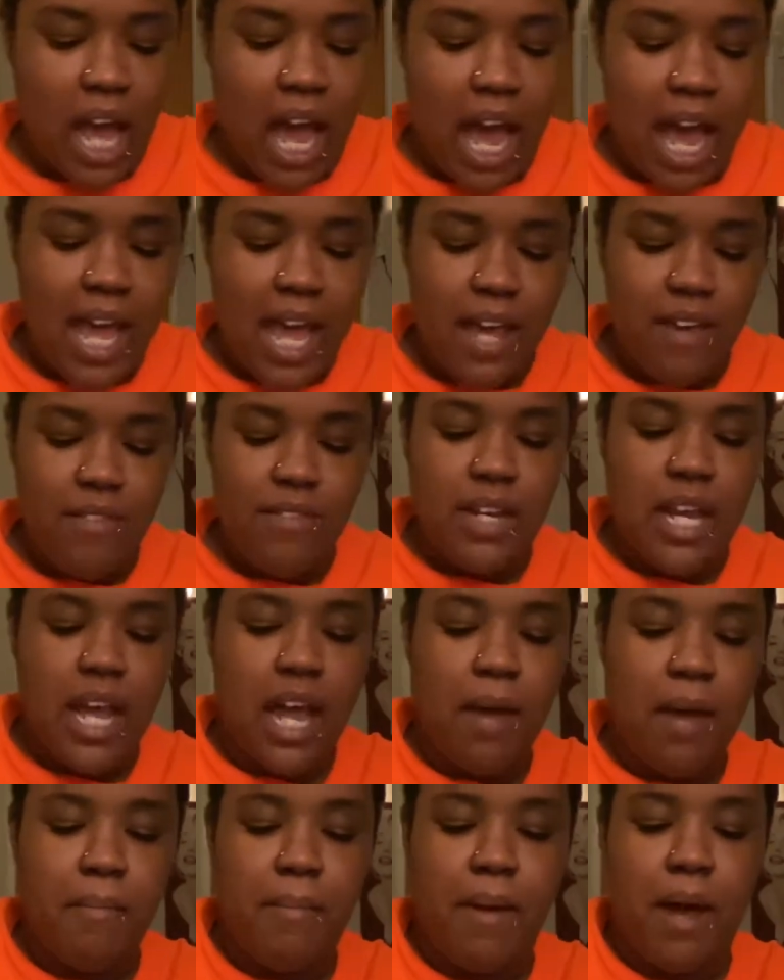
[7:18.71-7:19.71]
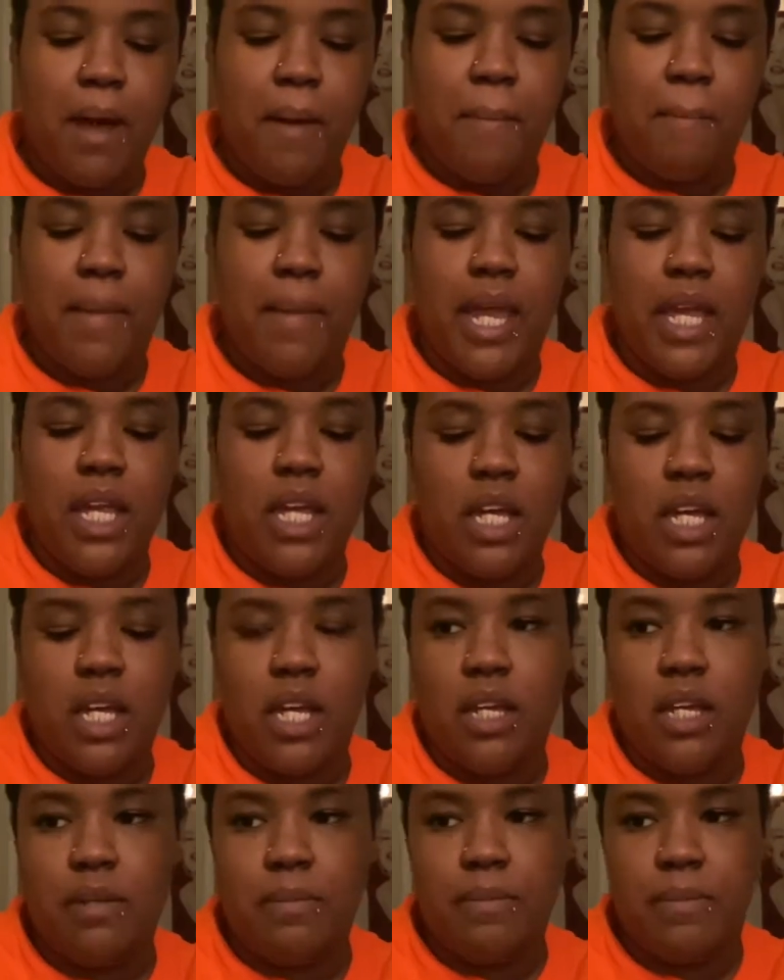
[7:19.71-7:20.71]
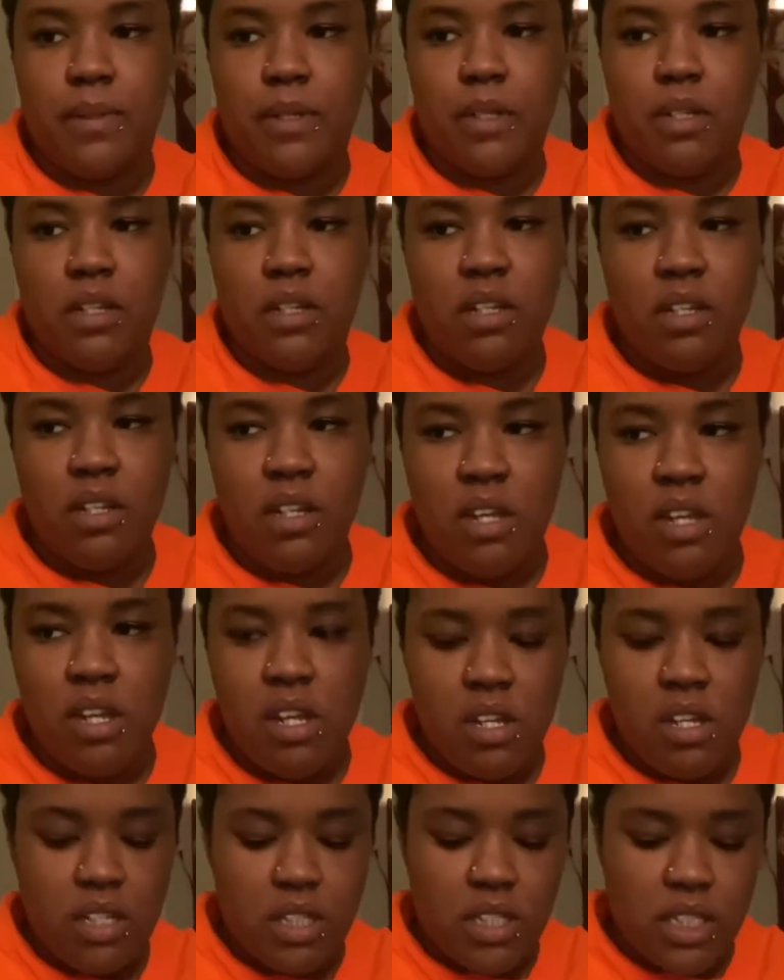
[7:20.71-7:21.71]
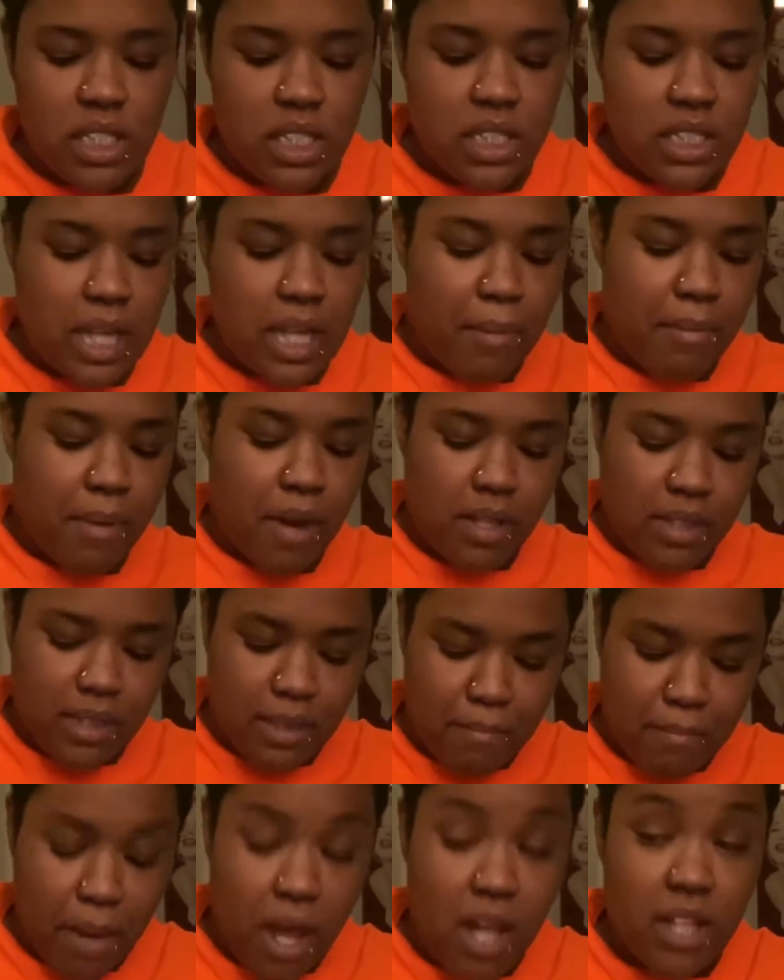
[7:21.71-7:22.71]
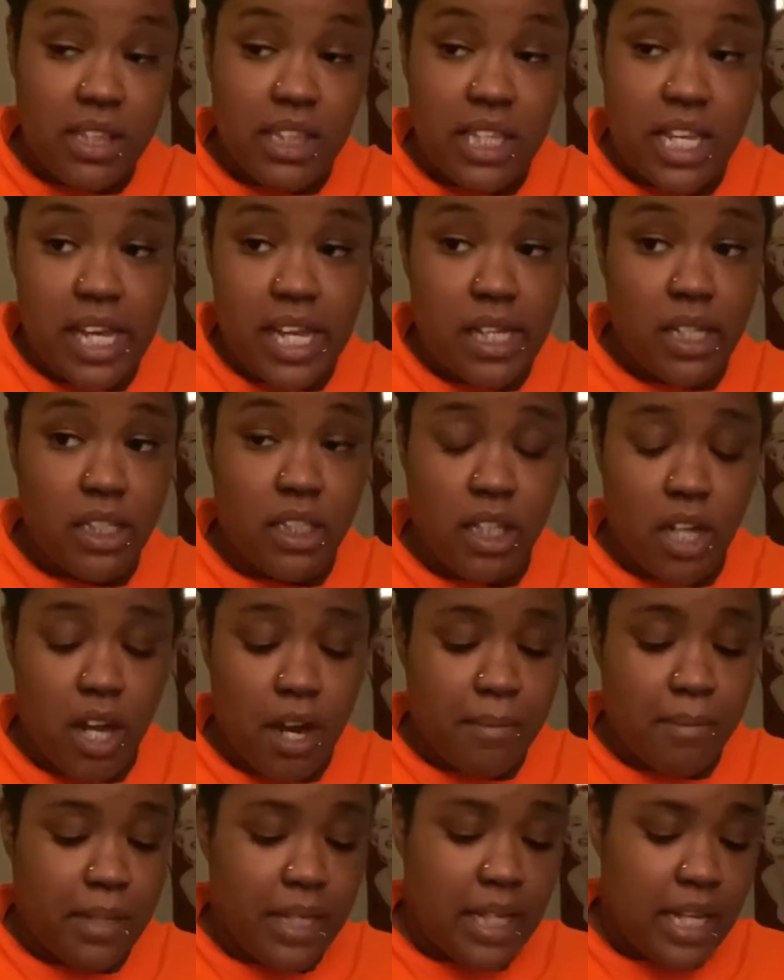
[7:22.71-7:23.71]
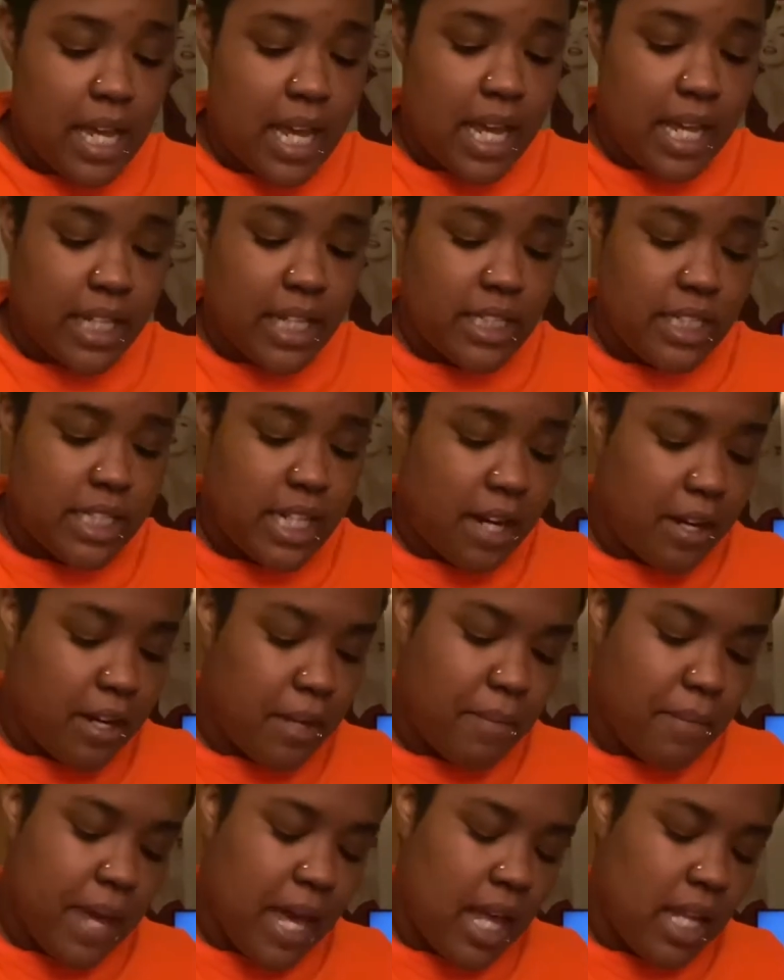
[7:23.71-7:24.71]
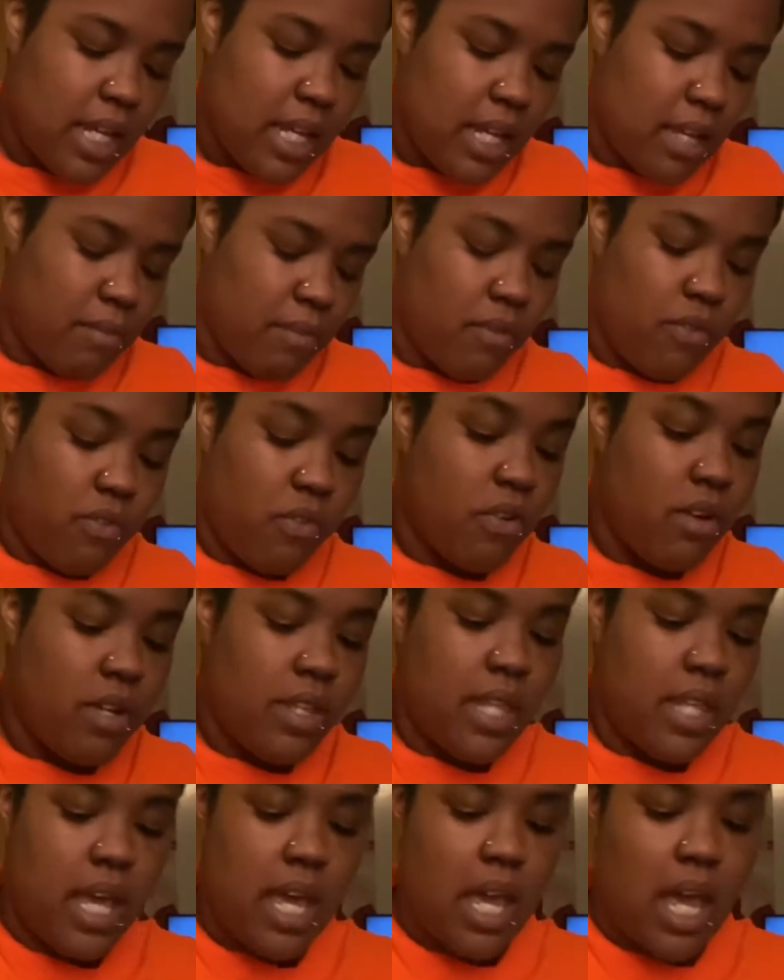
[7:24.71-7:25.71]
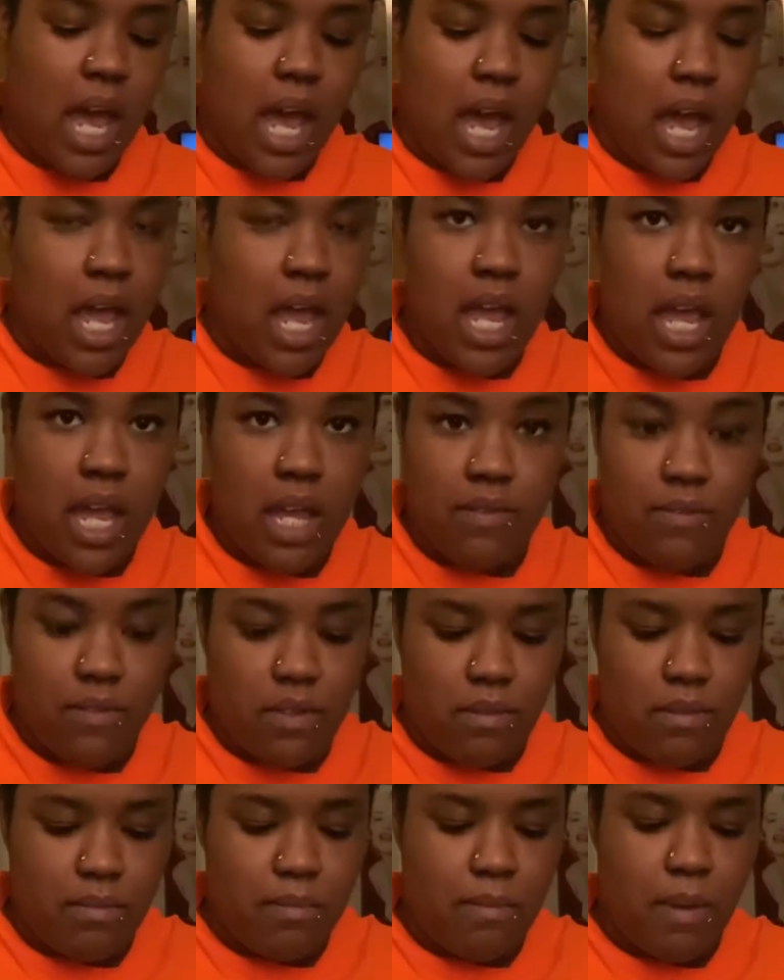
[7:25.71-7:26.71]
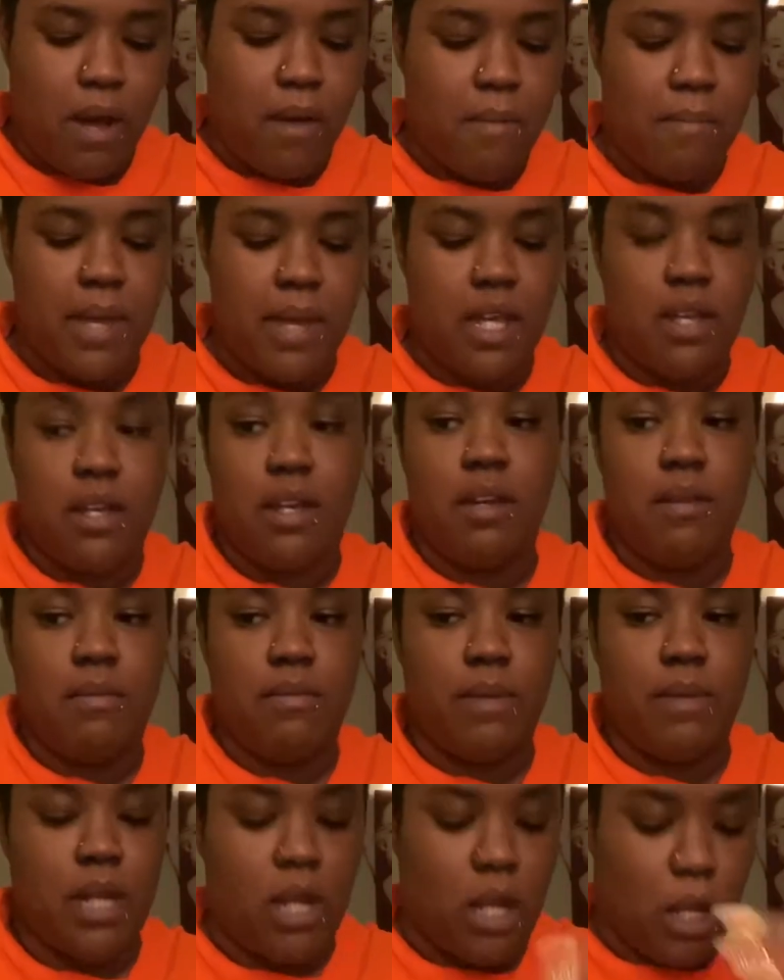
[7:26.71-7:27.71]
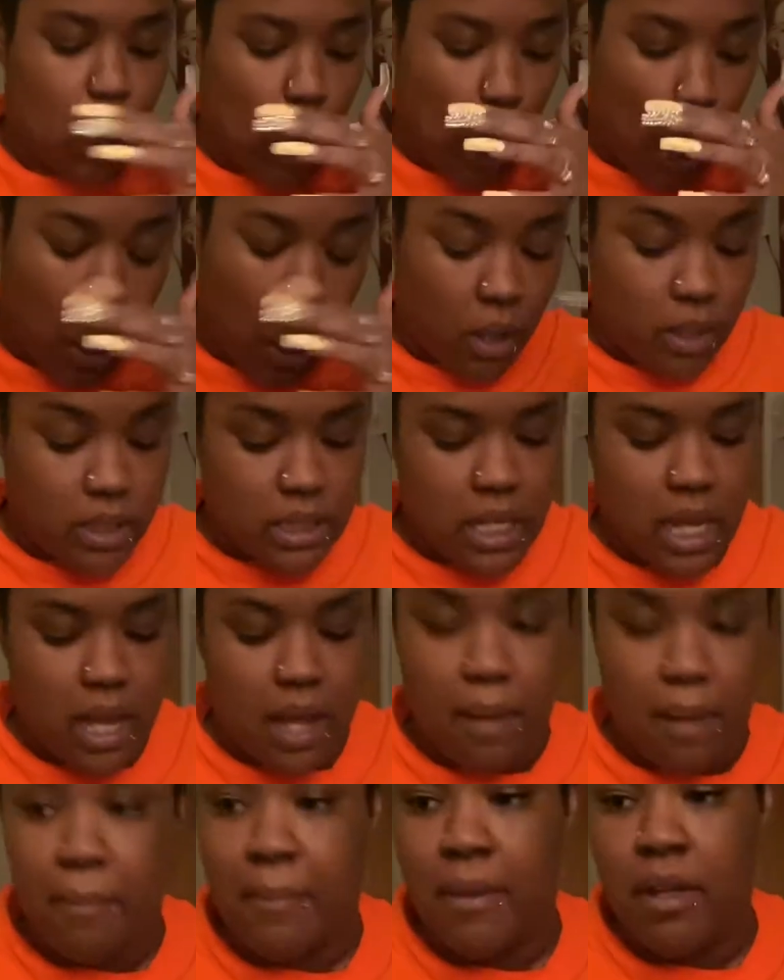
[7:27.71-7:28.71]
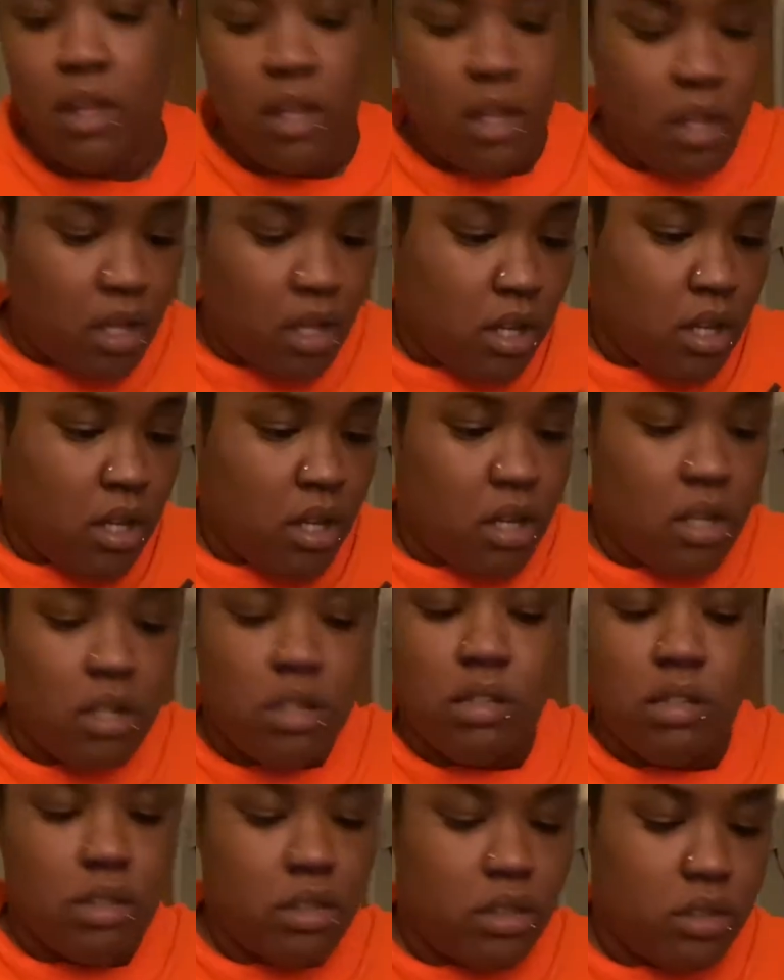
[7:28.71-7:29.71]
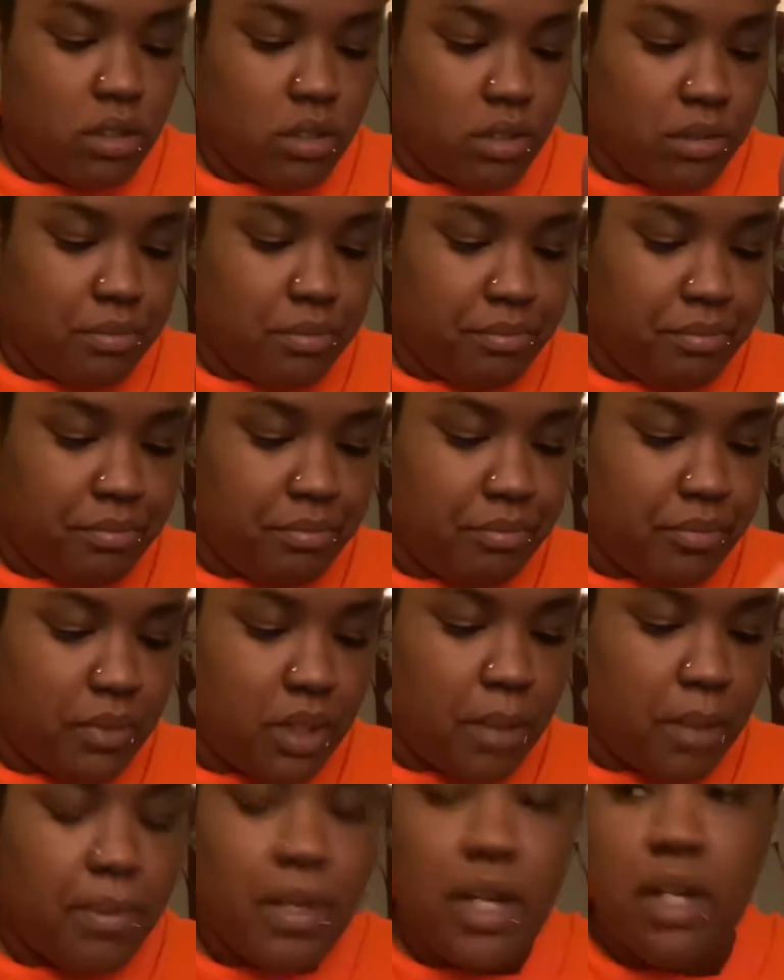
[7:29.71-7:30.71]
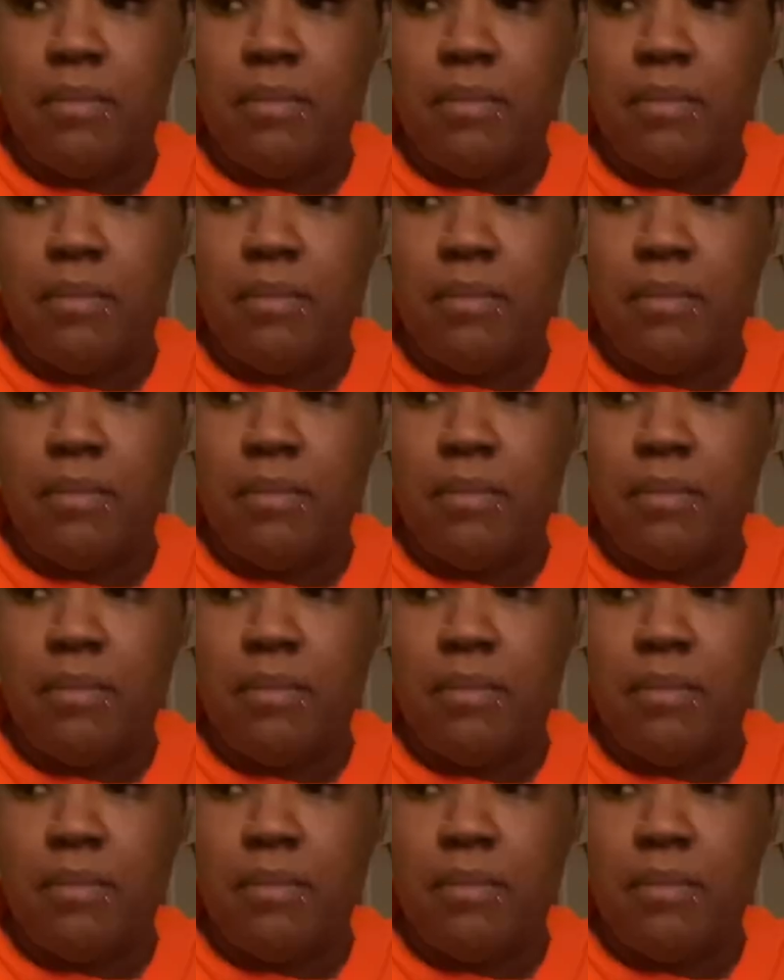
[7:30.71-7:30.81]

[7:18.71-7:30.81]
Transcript: I have not bought makeup since I bought, bought that Urban Decay Cherry Palette. And before that, I haven't bought makeup in a long time. Um, I'm proud of